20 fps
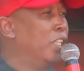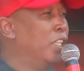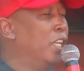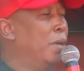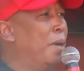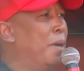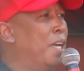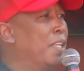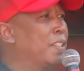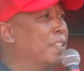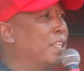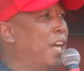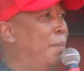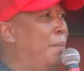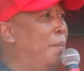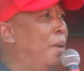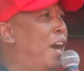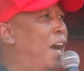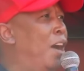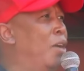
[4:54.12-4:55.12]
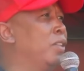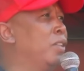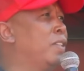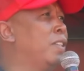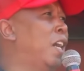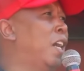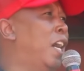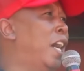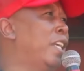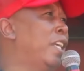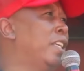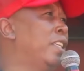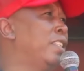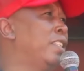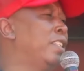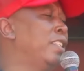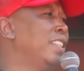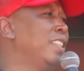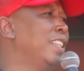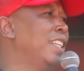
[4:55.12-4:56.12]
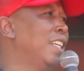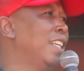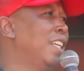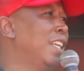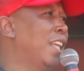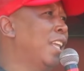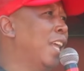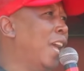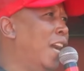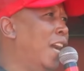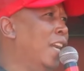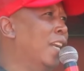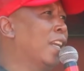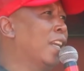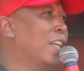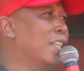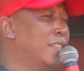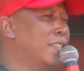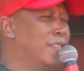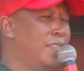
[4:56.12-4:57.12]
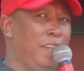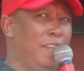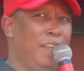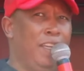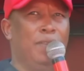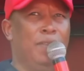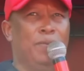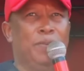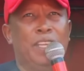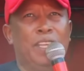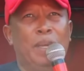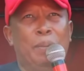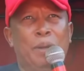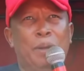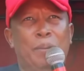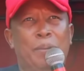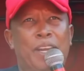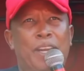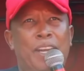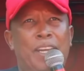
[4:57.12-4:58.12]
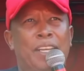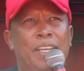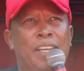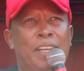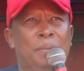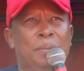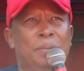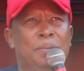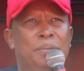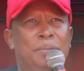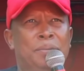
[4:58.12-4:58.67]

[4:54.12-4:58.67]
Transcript: they must come outside and receive the memorandum.